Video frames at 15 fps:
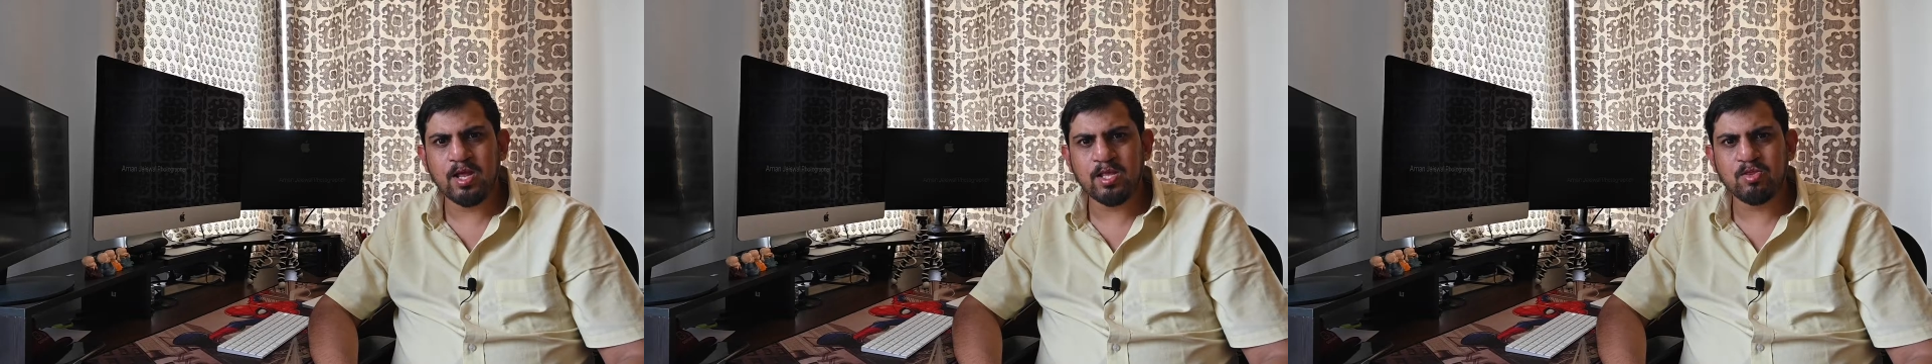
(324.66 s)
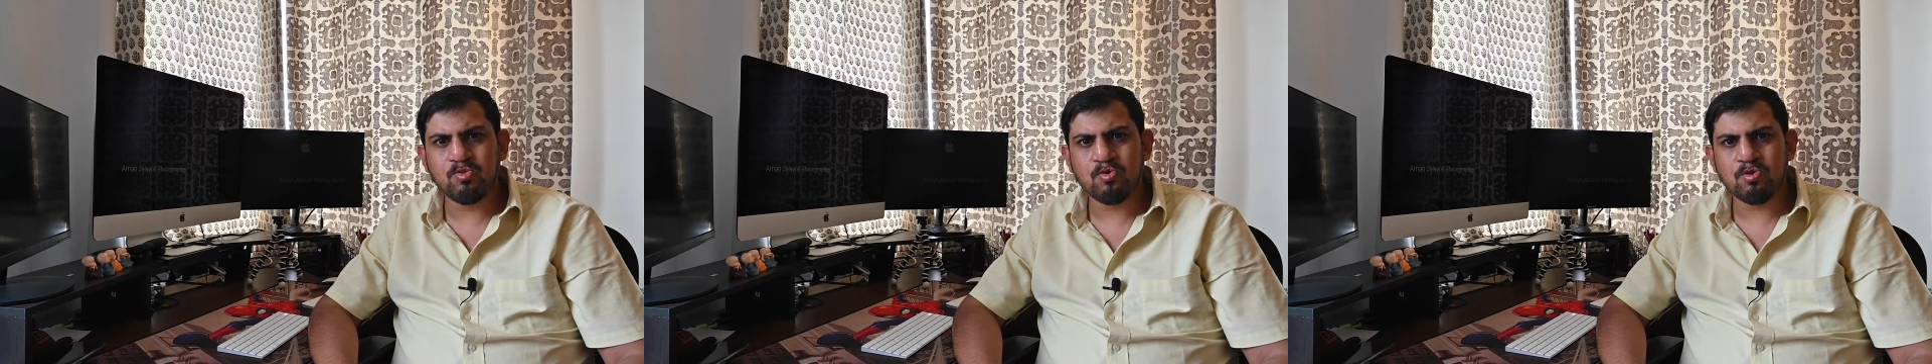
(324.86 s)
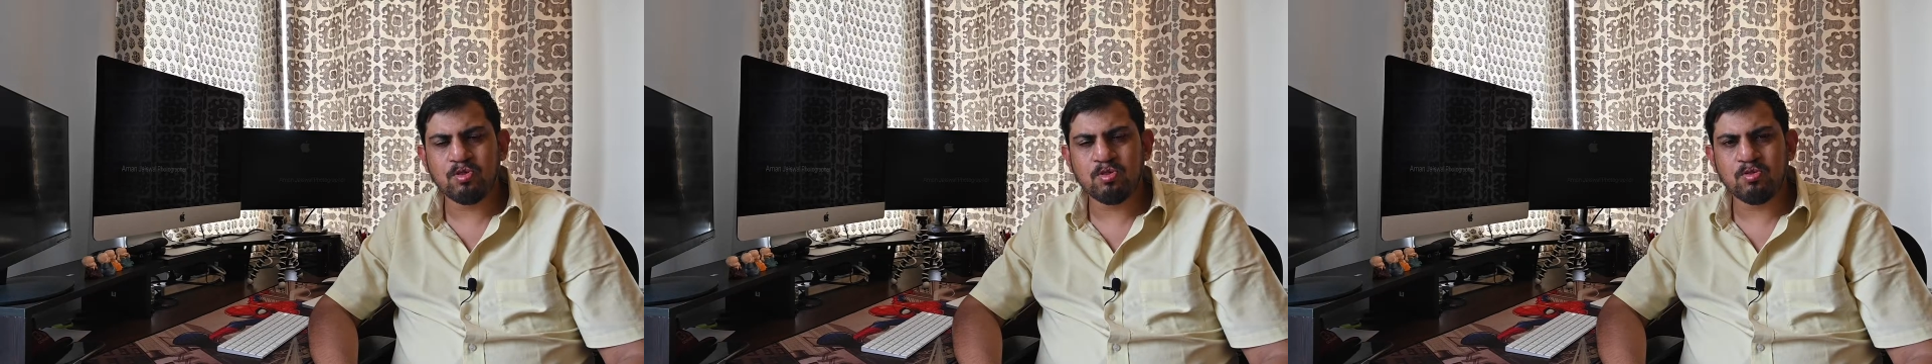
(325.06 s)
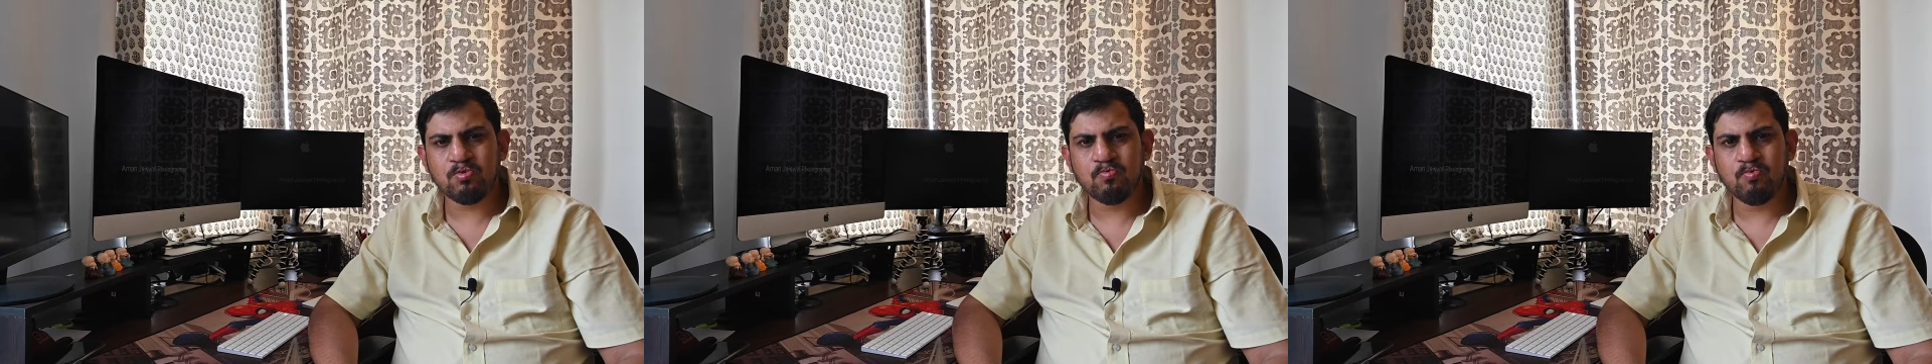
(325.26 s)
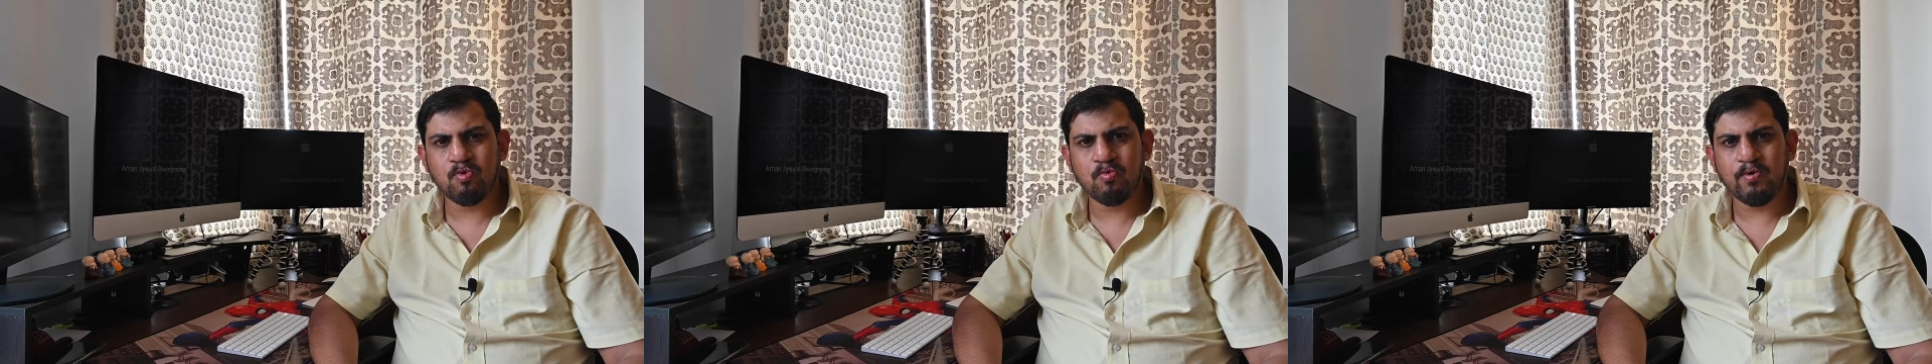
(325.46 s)
right choices
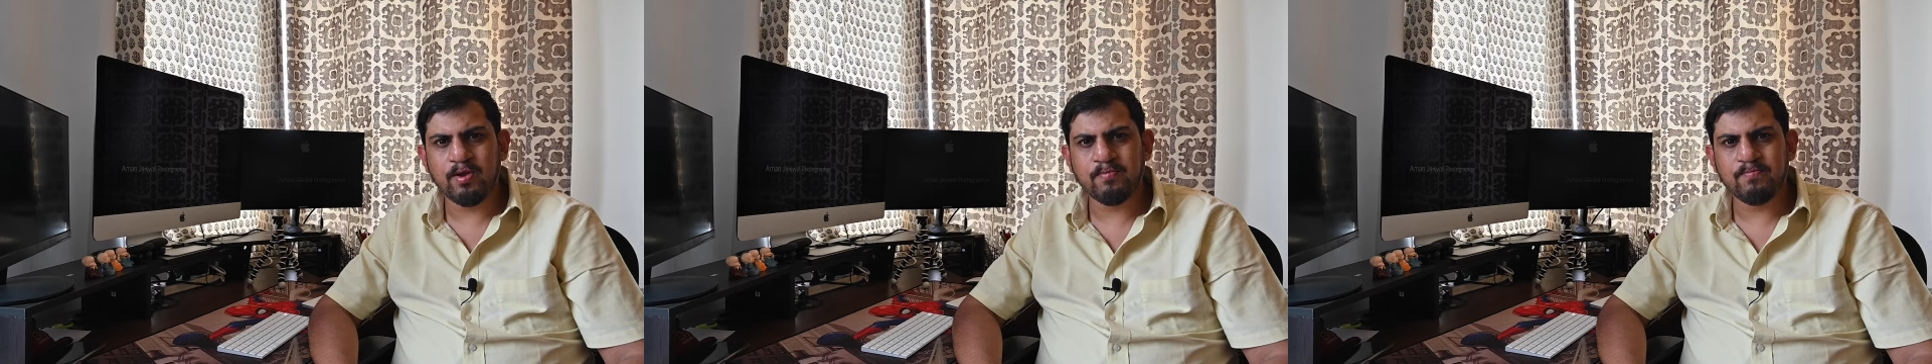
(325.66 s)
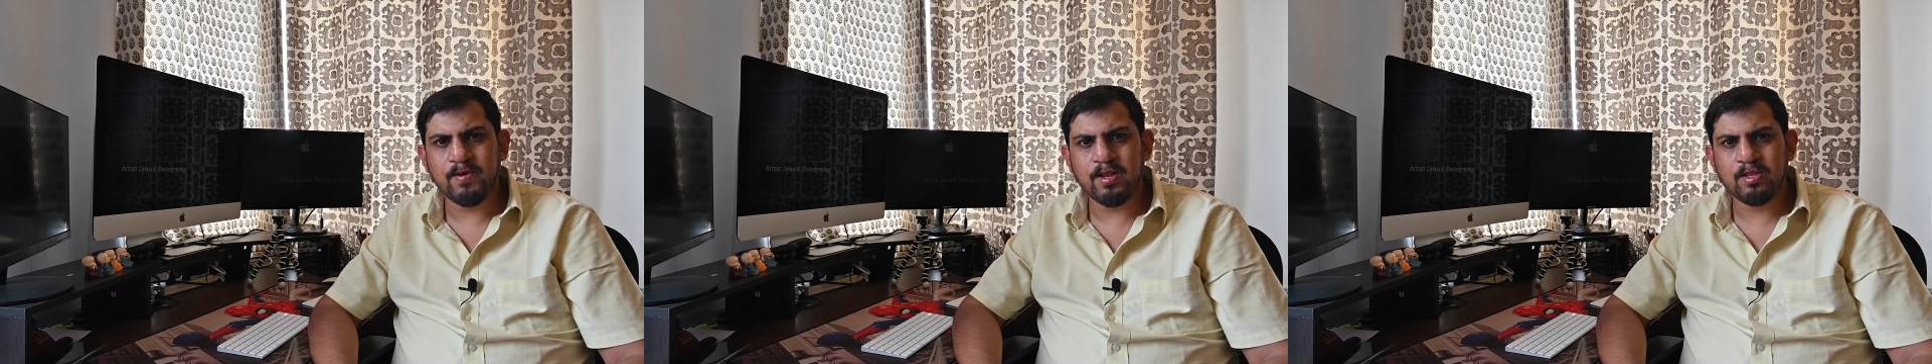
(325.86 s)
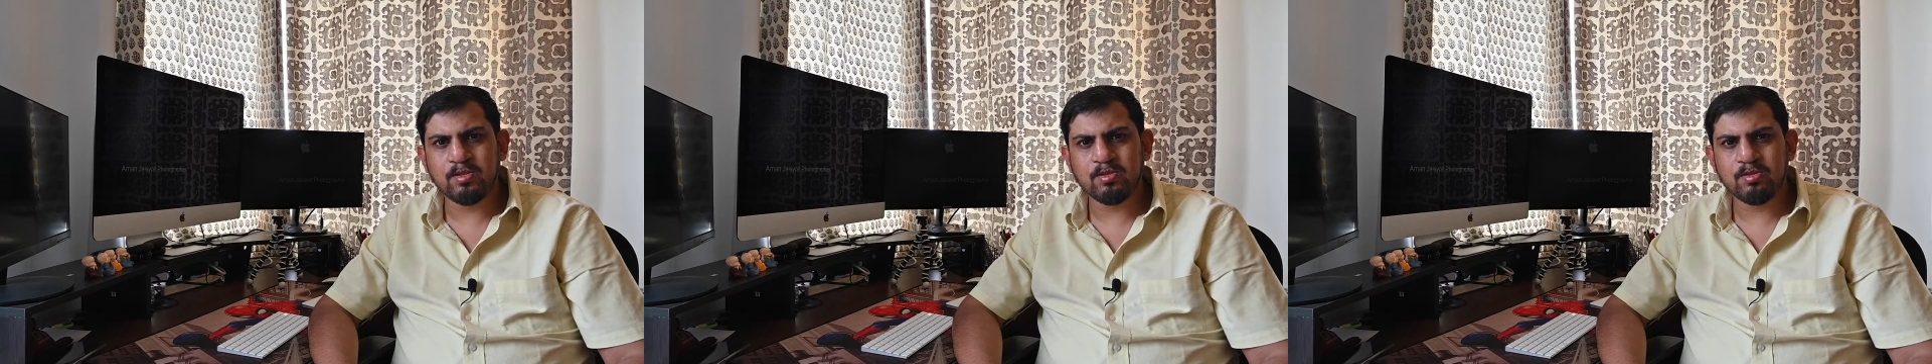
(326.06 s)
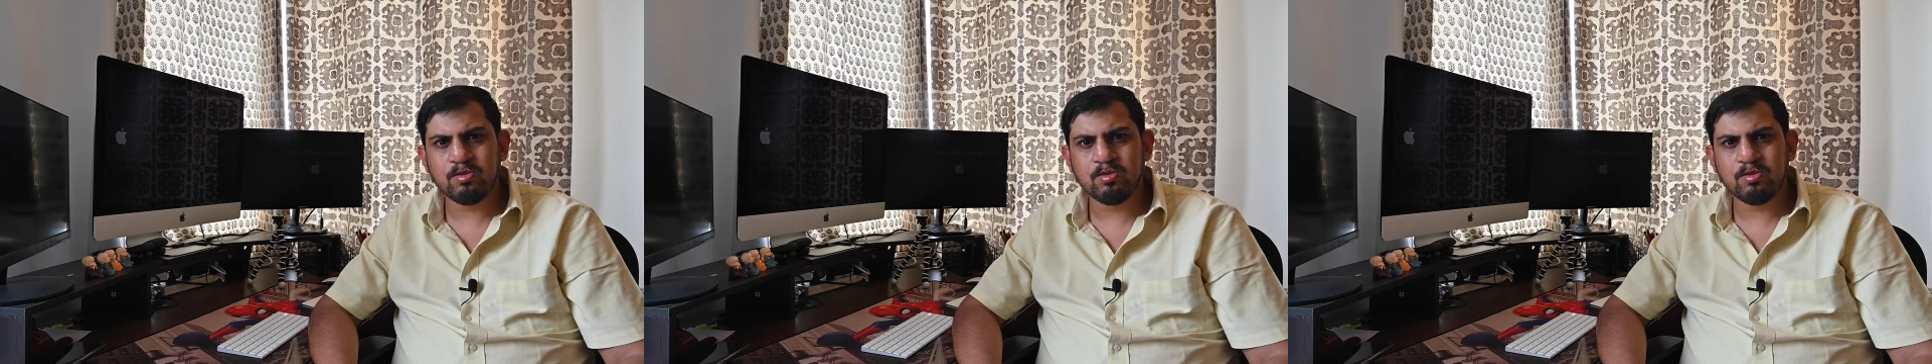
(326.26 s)
for white balance.